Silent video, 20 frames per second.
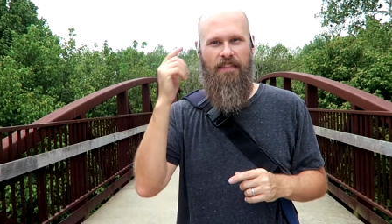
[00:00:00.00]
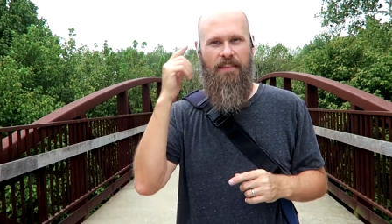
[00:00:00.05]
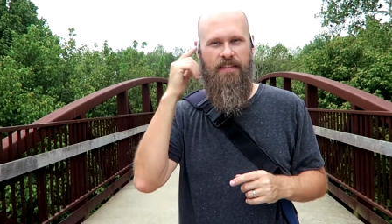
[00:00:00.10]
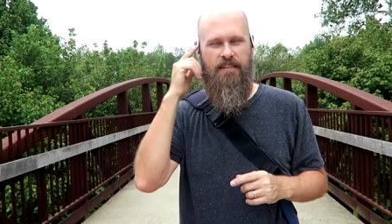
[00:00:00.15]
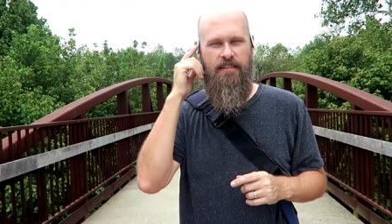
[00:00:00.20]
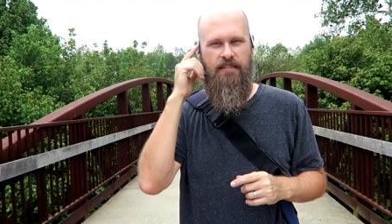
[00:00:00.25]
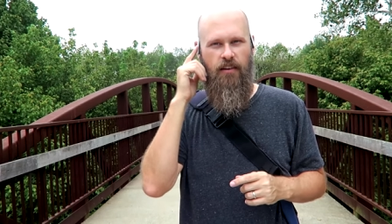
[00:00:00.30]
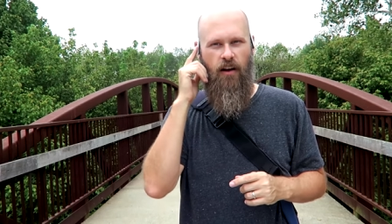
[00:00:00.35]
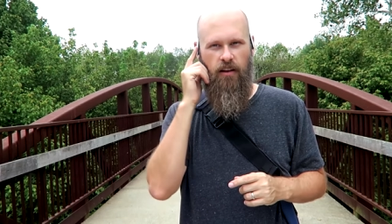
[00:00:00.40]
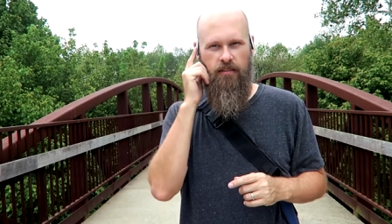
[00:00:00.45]

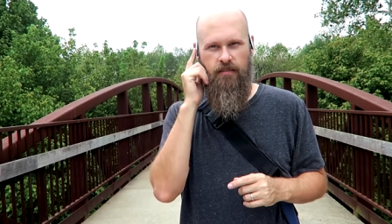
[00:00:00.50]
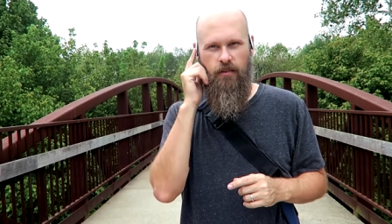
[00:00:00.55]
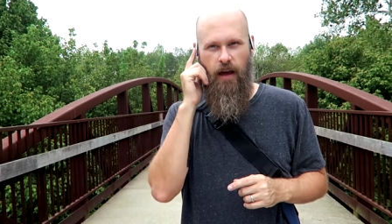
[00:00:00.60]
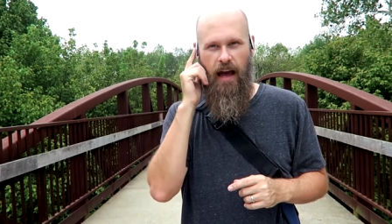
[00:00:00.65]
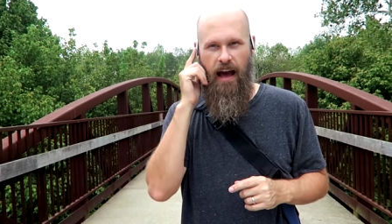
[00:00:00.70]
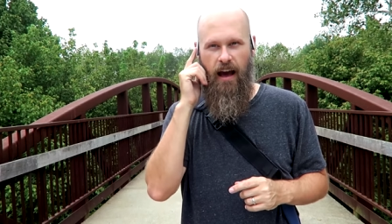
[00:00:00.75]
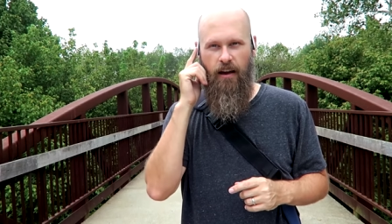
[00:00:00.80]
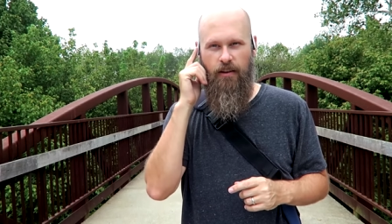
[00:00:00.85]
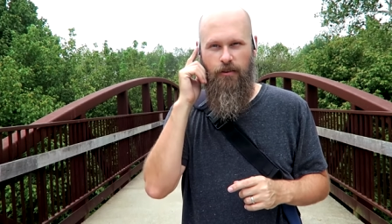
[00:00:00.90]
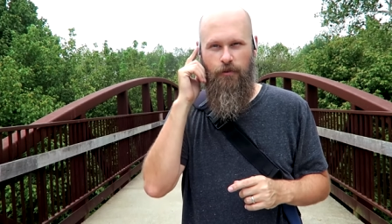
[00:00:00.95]
This is also
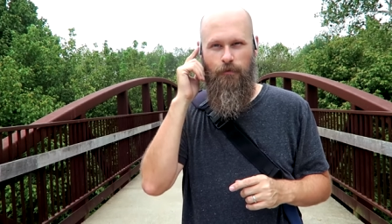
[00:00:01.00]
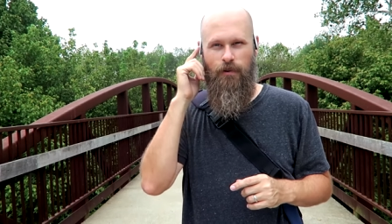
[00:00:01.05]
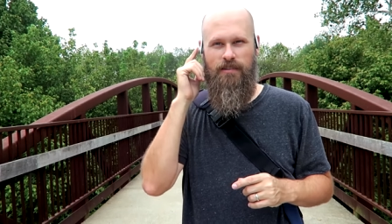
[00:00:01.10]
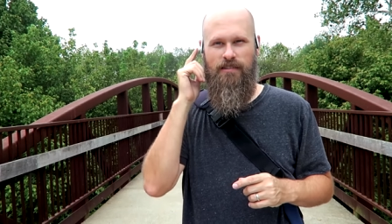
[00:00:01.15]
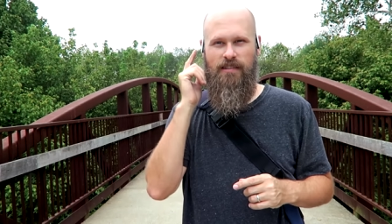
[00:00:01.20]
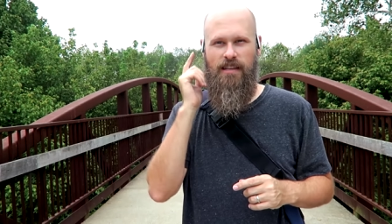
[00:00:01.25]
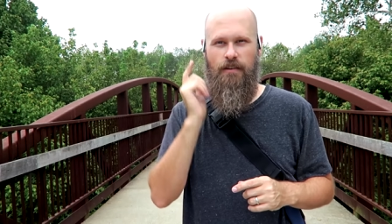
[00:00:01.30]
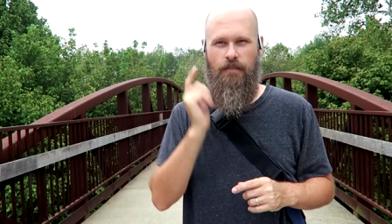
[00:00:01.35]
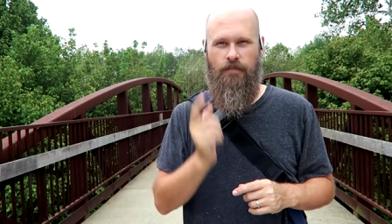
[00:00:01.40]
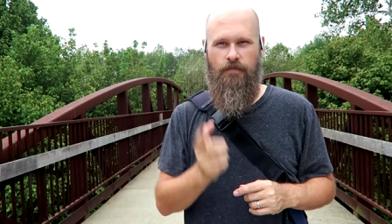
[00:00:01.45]
how you
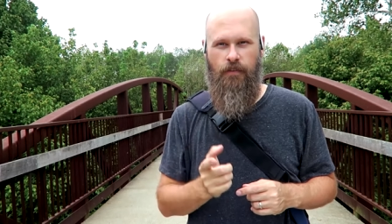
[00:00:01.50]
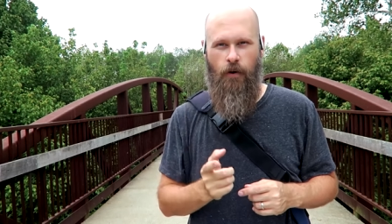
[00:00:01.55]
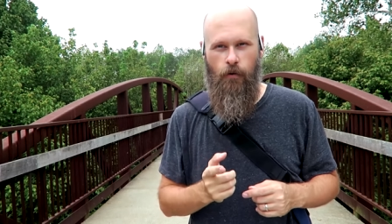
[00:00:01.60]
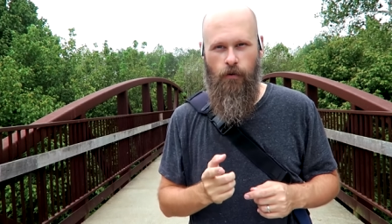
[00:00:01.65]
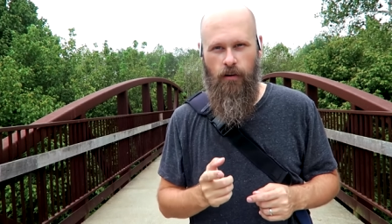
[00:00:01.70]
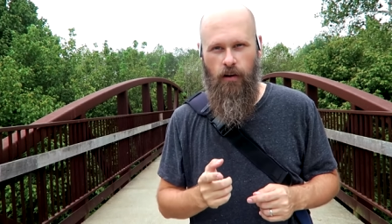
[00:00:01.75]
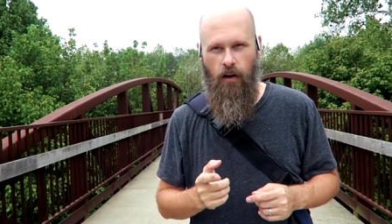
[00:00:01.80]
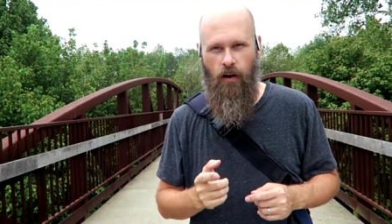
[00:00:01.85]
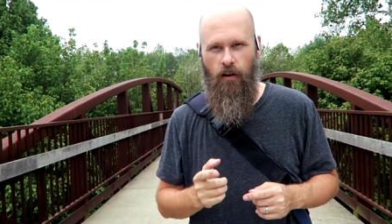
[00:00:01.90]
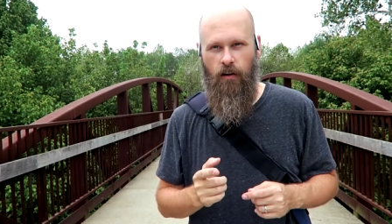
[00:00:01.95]
receive
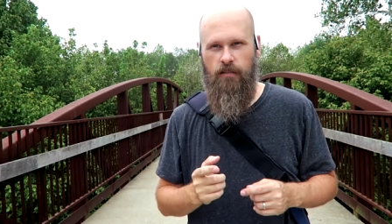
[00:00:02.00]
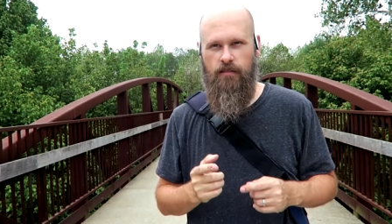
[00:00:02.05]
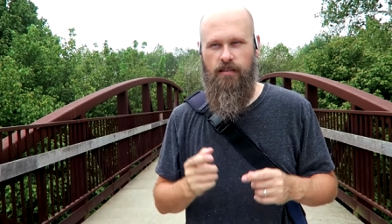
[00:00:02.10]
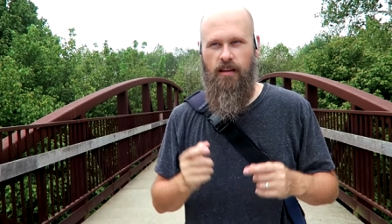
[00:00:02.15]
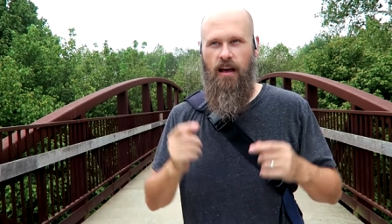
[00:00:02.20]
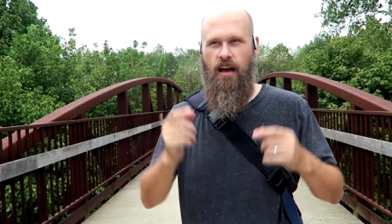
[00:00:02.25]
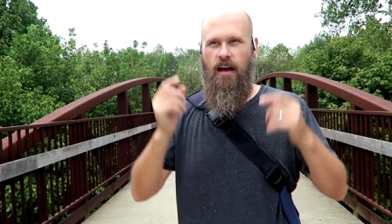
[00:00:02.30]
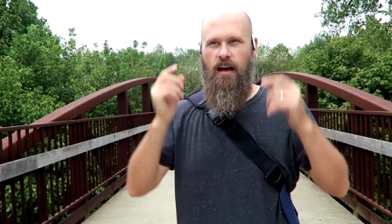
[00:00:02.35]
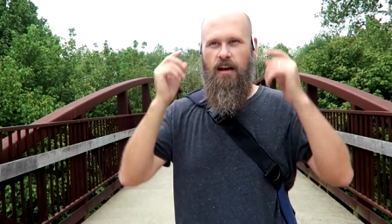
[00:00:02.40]
phone calls.